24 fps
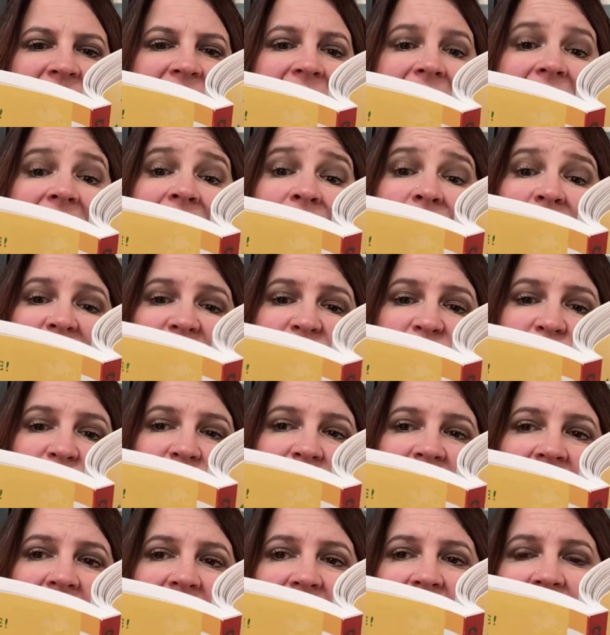In my
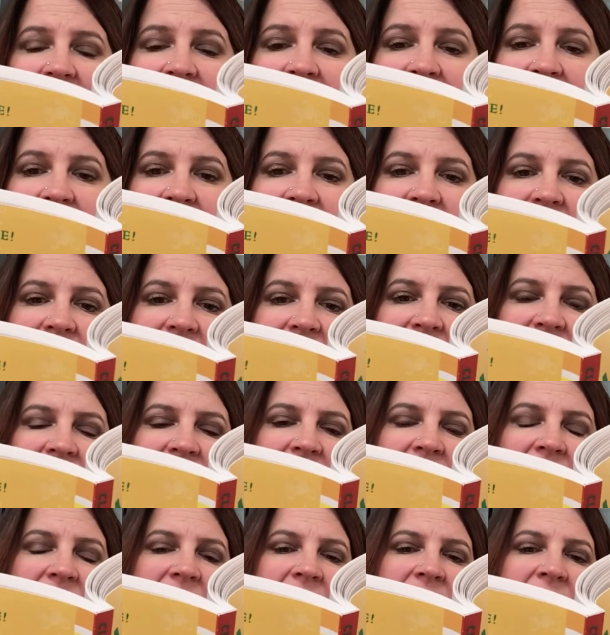suitcase, I guess.
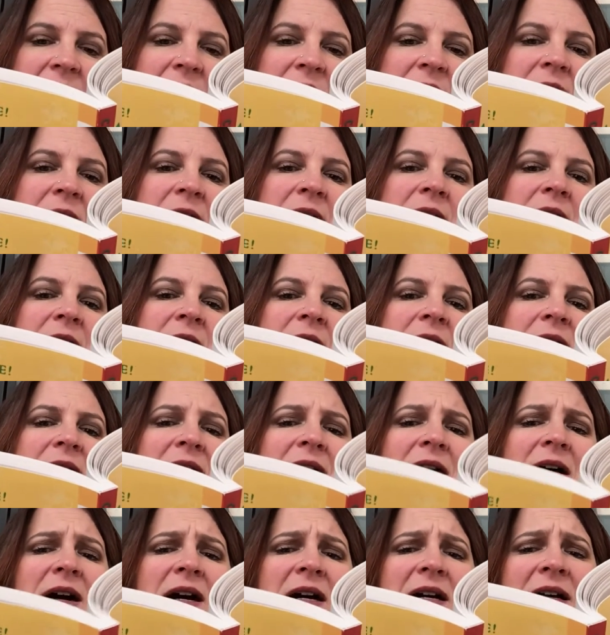
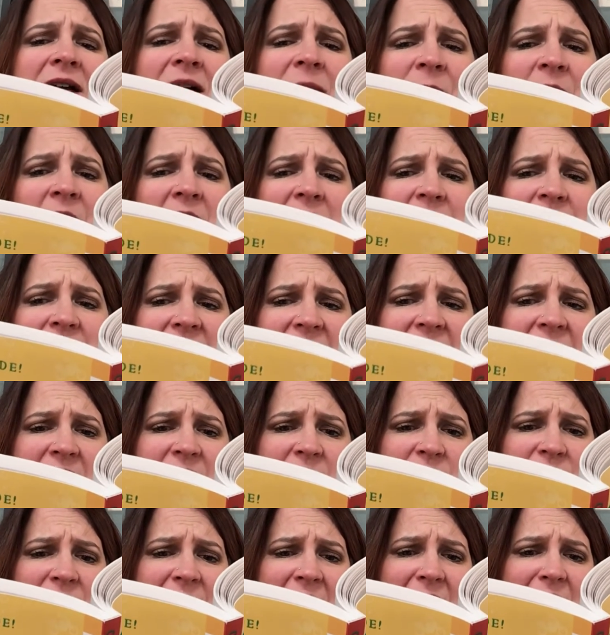Aw, come on, pleaded
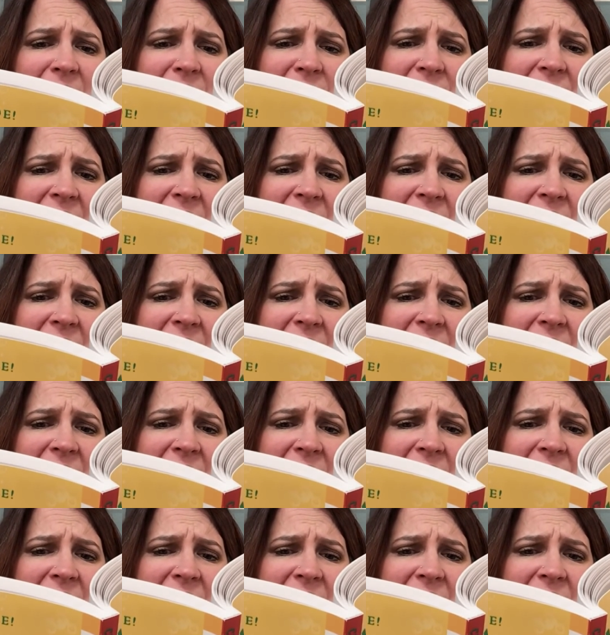Ralph.